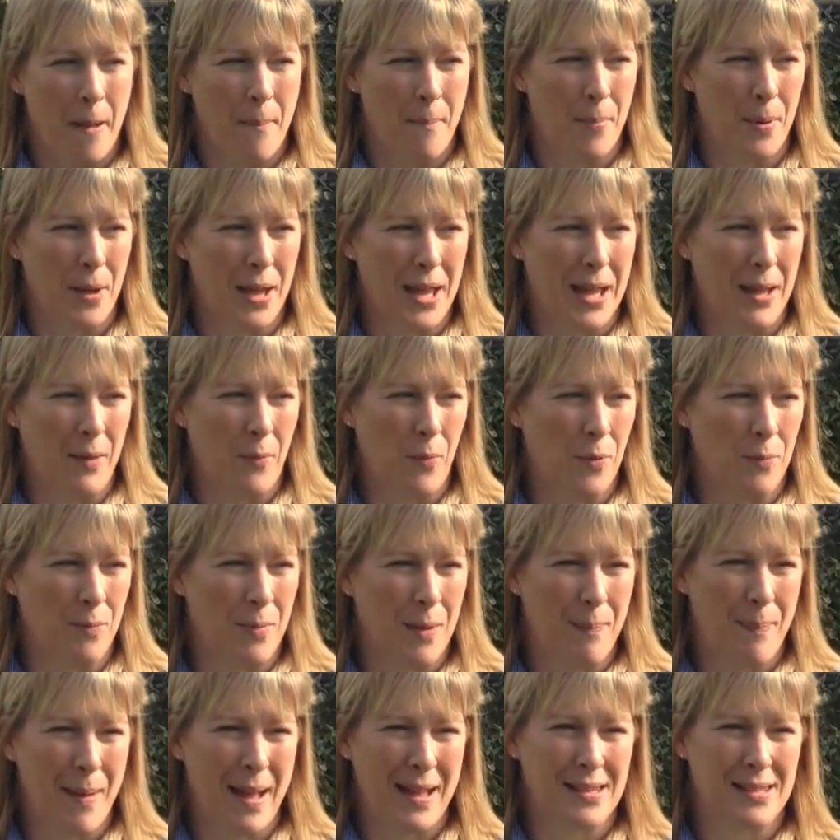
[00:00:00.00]
But it would
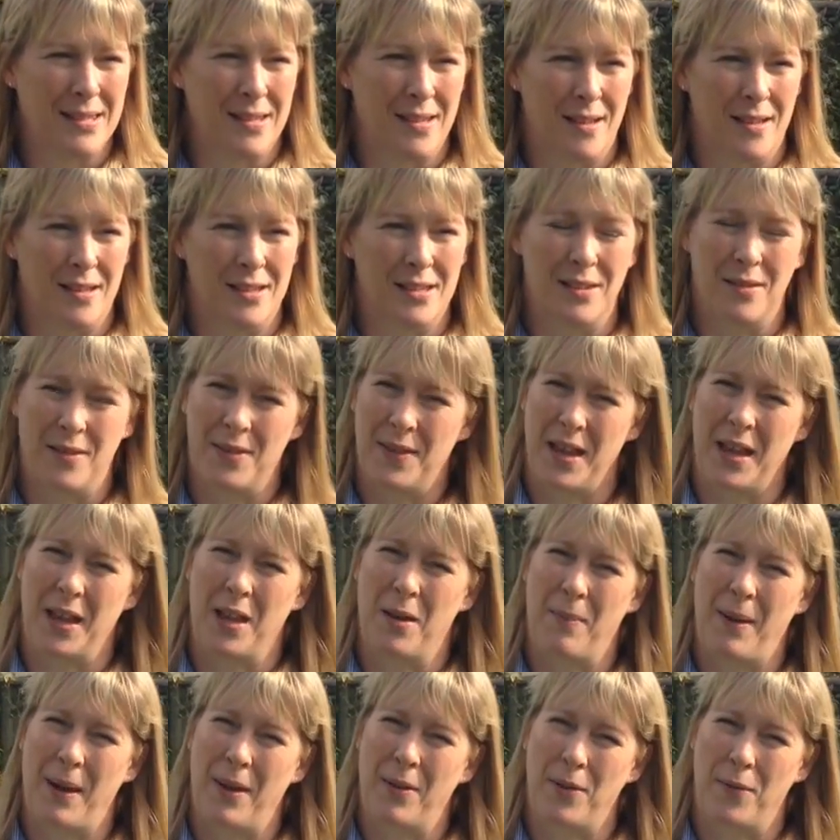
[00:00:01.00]
be better to think
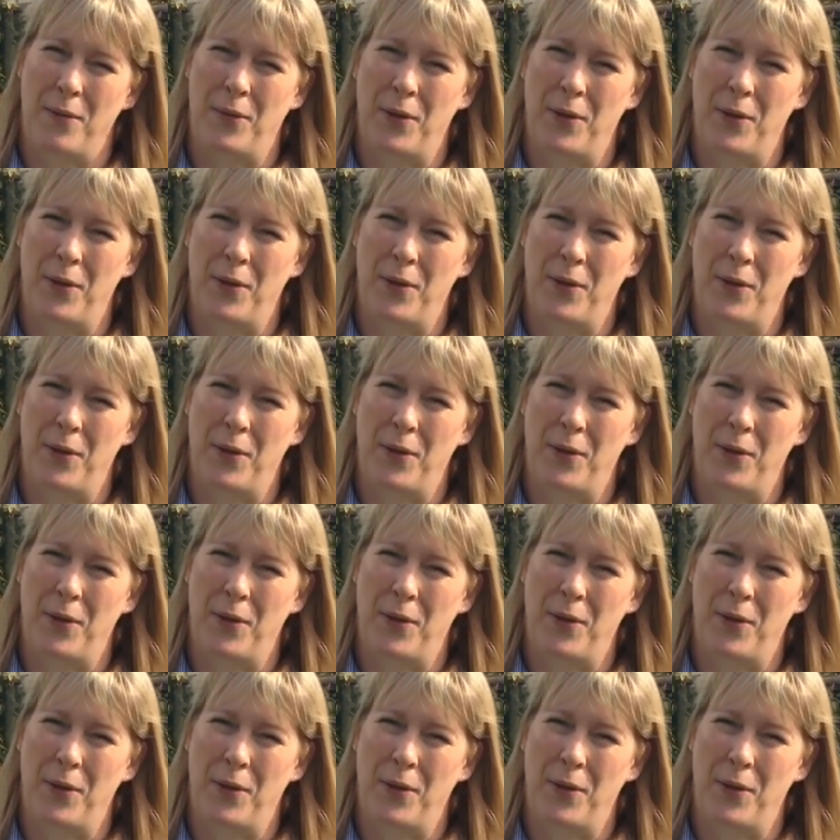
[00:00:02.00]
about the